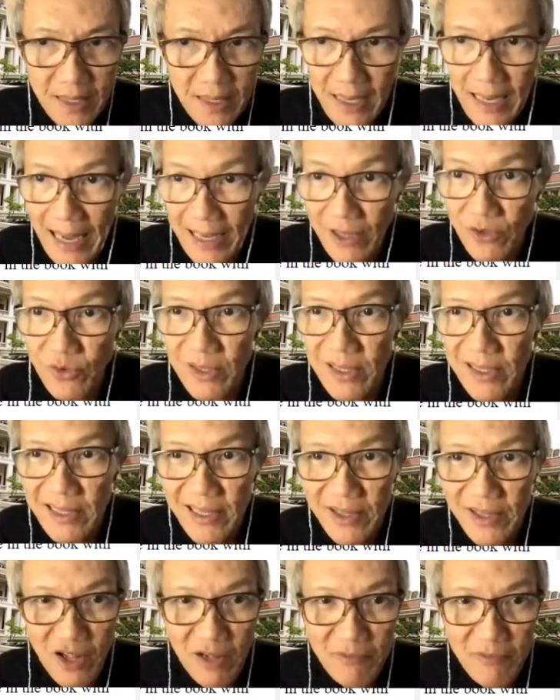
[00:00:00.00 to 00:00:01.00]
Actually,
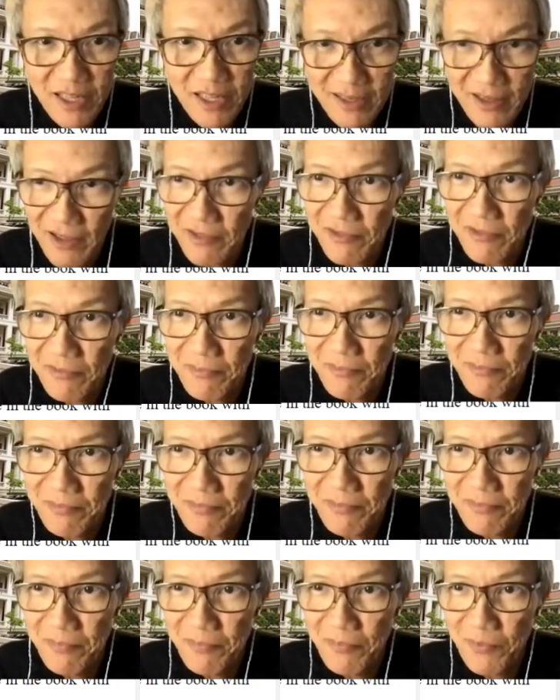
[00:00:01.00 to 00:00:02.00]
this offset is
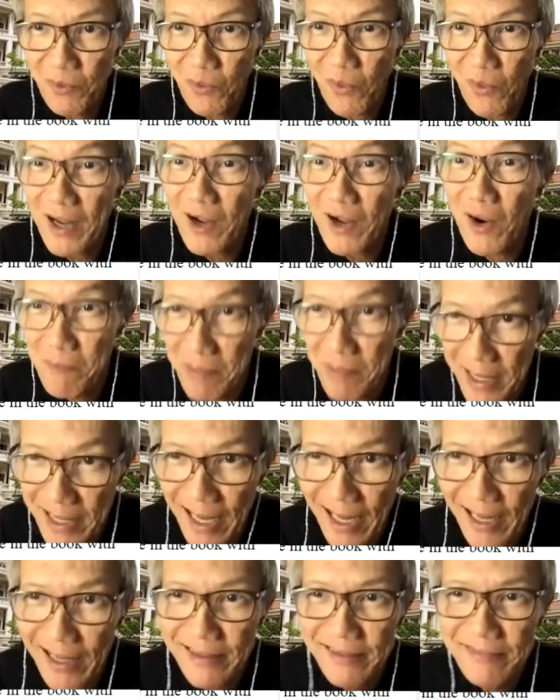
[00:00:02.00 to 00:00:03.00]
quite
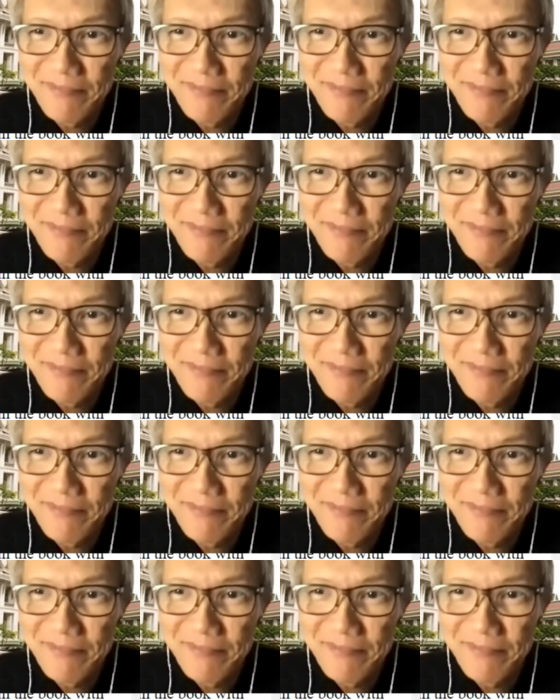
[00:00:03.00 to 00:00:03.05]
complicated.